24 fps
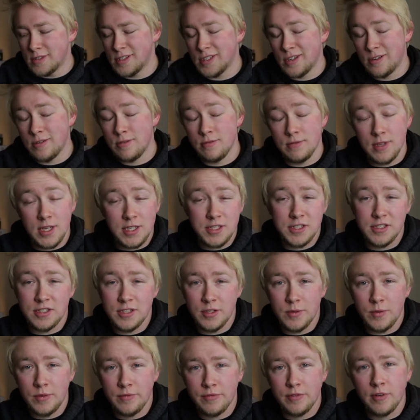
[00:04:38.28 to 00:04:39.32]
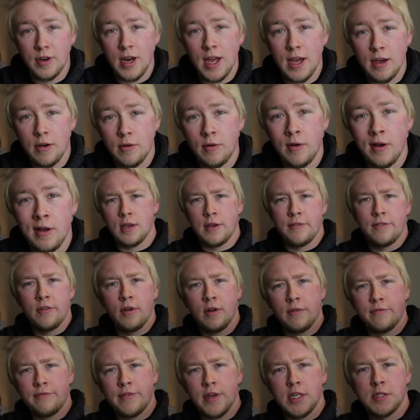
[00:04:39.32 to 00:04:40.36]
So that should do it for now. If
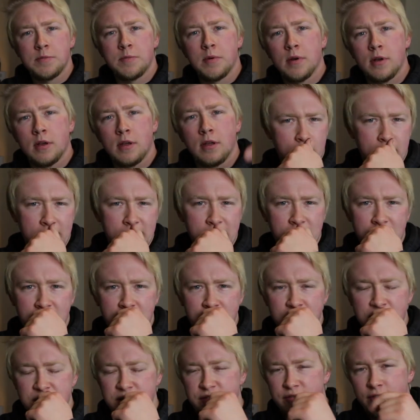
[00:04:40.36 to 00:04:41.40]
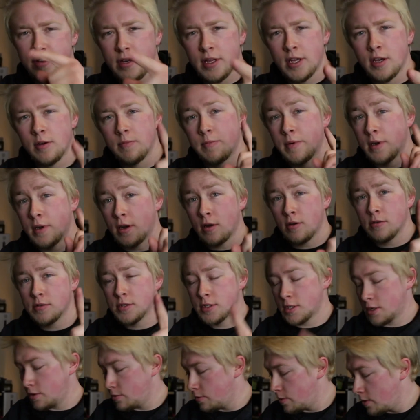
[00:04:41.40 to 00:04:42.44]
you're on Facebook, like this video, but
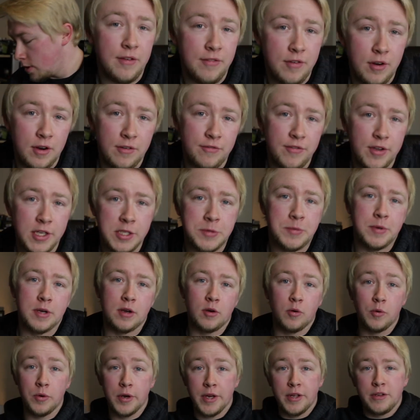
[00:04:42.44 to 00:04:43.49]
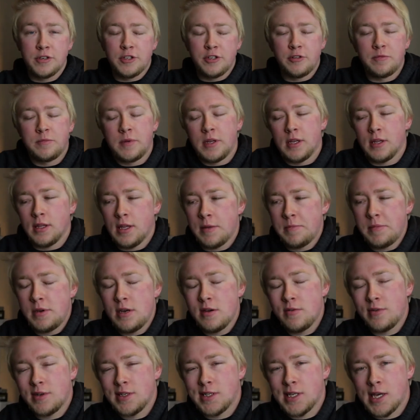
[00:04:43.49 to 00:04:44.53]
also if you're on Facebook or YouTube, let me
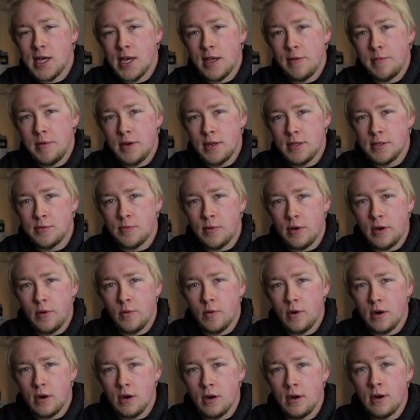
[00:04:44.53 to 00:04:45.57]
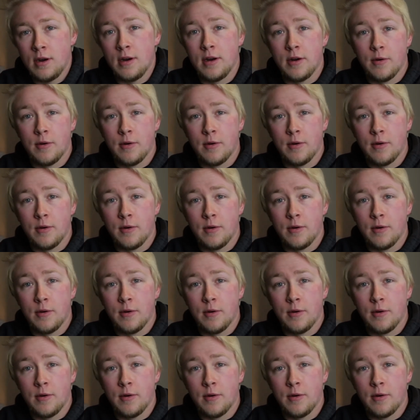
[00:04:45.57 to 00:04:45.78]
know what time it is where you are.